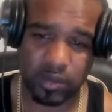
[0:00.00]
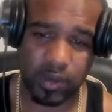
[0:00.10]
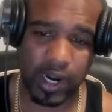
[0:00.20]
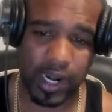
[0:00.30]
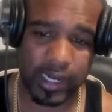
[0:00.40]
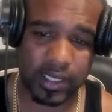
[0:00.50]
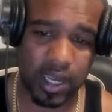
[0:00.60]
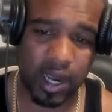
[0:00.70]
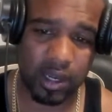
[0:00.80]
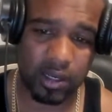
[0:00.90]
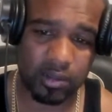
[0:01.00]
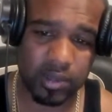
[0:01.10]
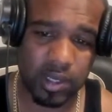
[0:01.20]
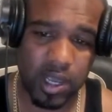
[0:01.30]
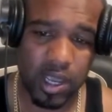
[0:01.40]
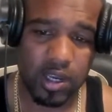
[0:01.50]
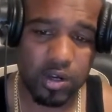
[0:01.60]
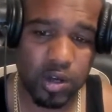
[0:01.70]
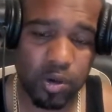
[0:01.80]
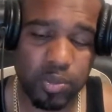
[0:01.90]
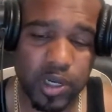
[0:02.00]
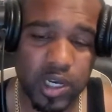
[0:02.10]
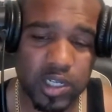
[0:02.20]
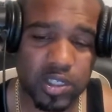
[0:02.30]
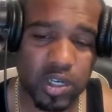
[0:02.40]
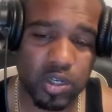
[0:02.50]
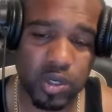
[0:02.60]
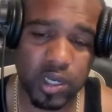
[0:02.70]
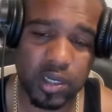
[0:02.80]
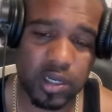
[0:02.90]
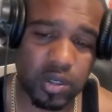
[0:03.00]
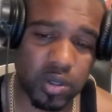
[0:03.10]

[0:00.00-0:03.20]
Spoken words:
what I like to call them. You know, because you can